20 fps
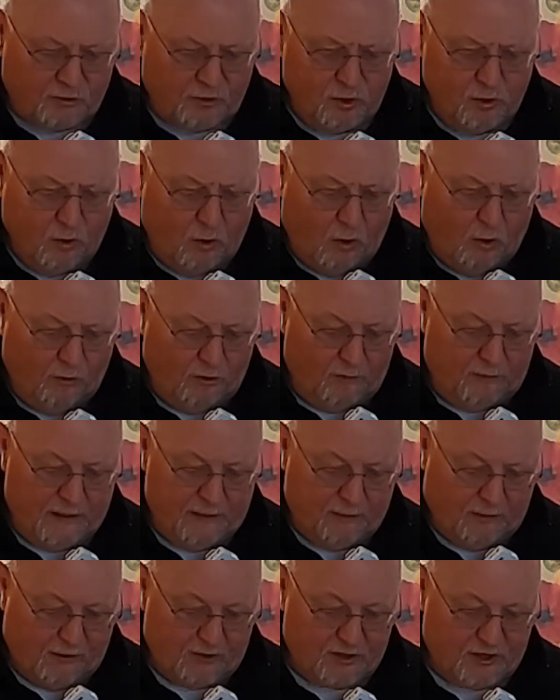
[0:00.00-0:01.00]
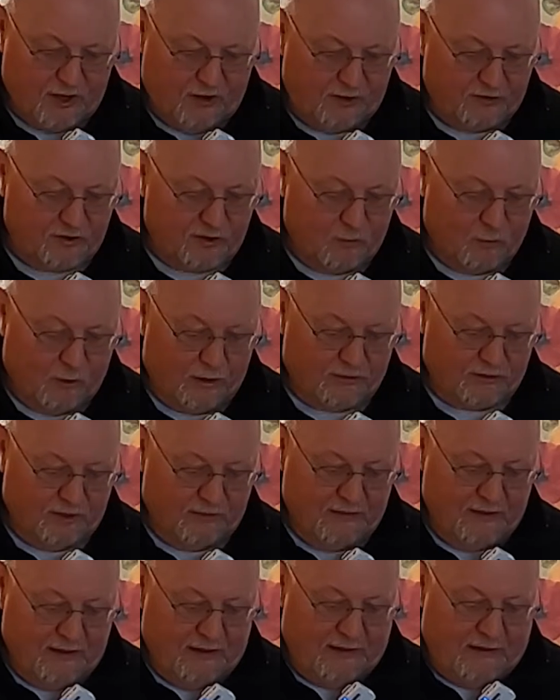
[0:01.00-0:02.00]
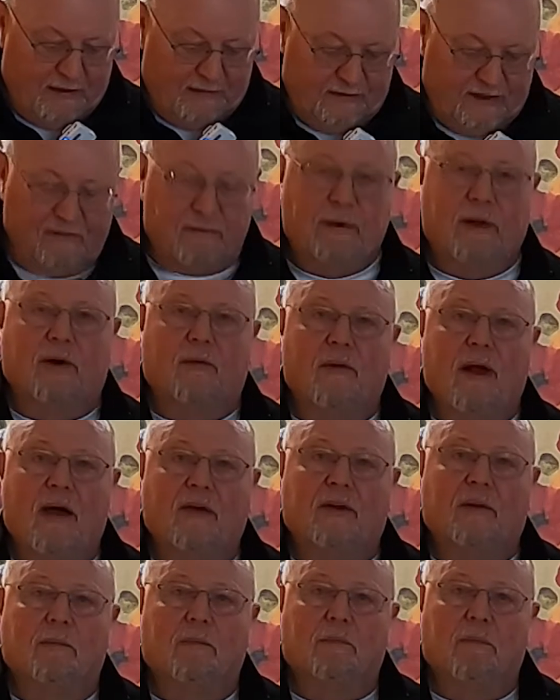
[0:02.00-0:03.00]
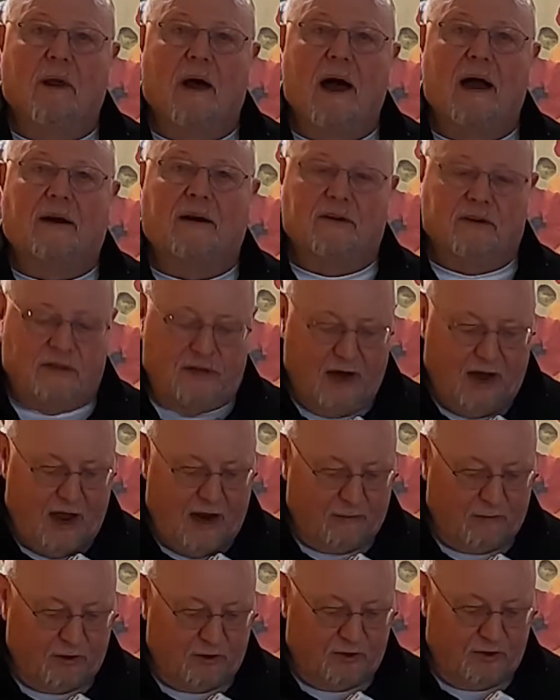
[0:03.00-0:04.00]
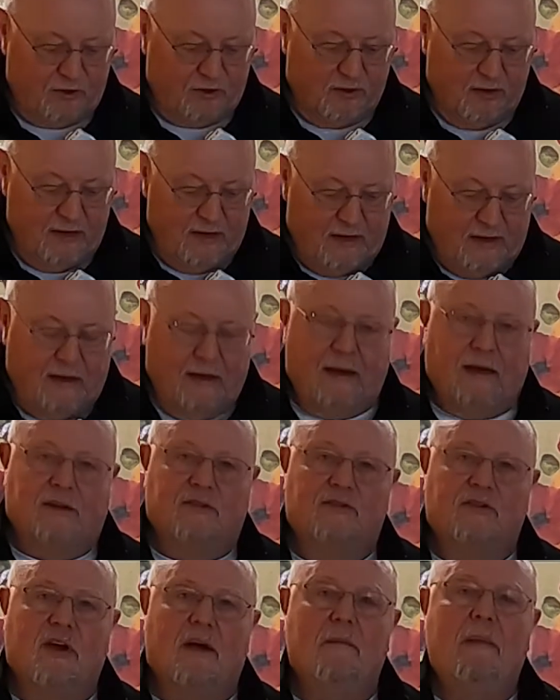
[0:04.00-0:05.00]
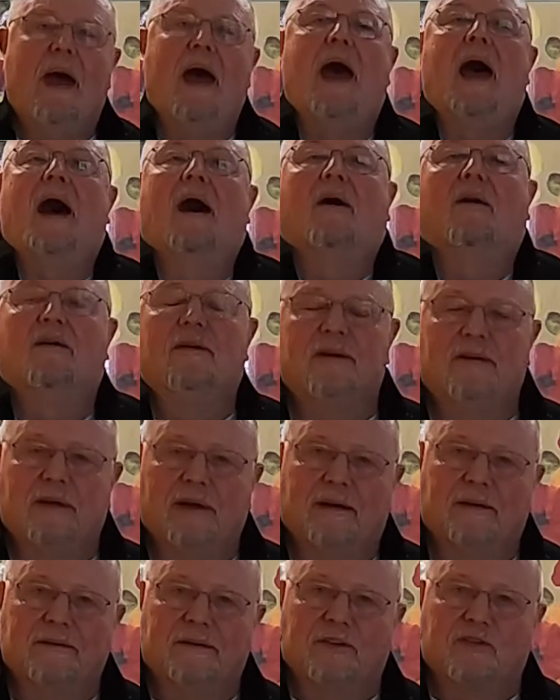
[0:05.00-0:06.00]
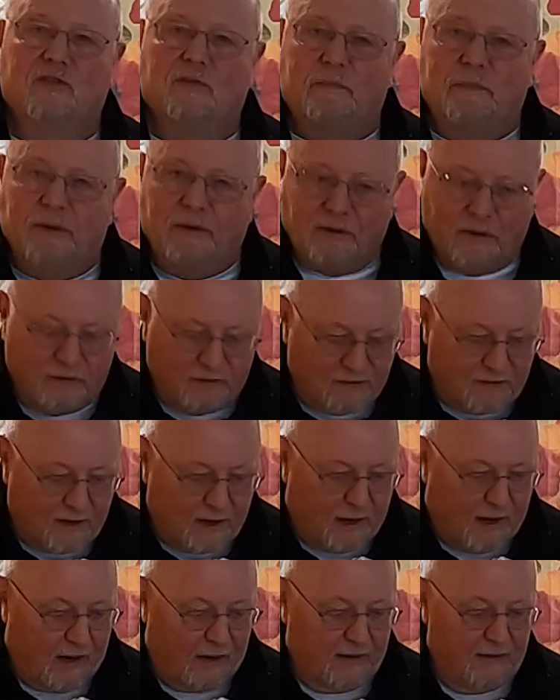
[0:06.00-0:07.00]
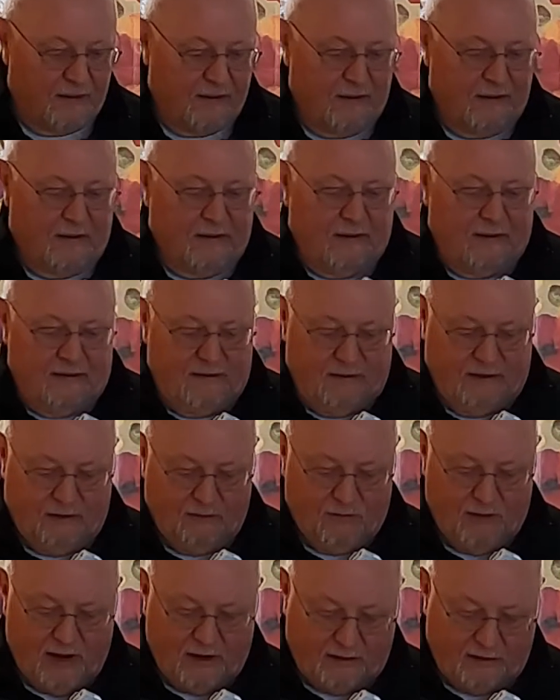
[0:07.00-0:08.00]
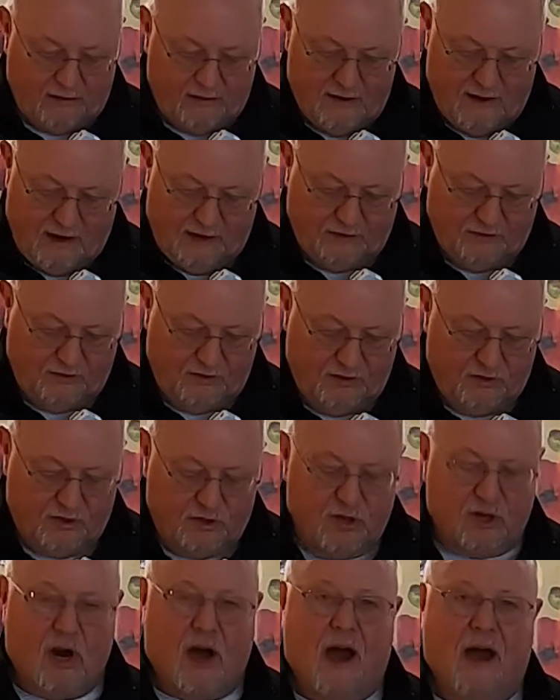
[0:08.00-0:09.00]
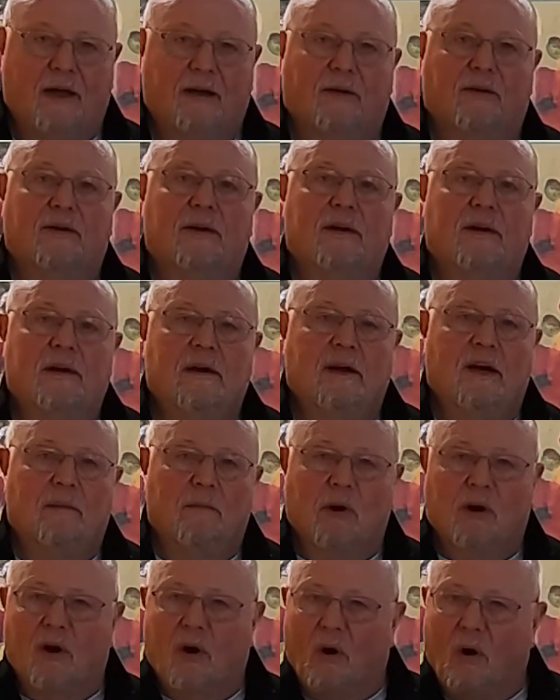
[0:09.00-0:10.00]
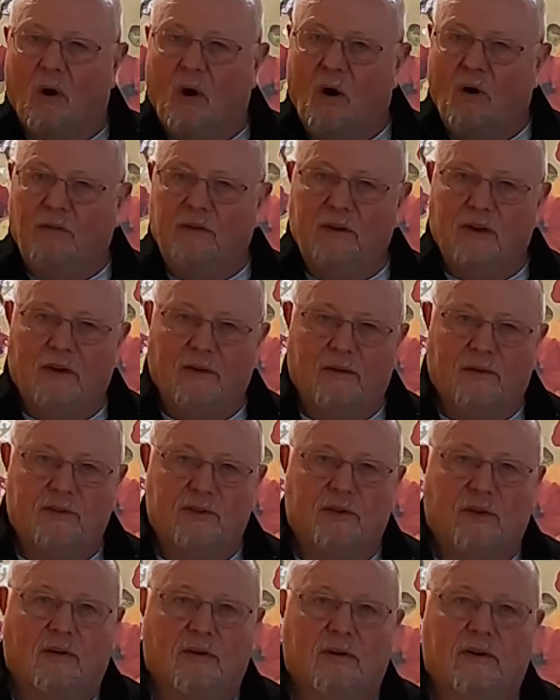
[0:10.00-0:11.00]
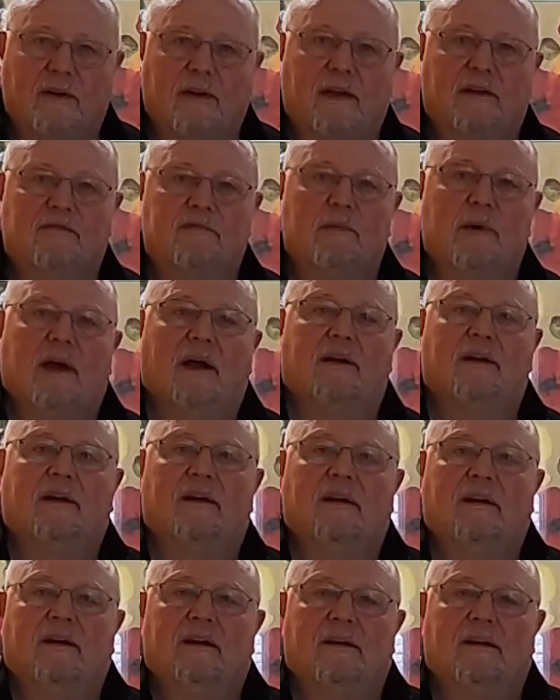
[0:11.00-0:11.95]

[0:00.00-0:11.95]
Two older people are sharing some wisdom. They've been around the block a time or two, and somehow the Spirit of God, they recognize this child among all the other children that they've met.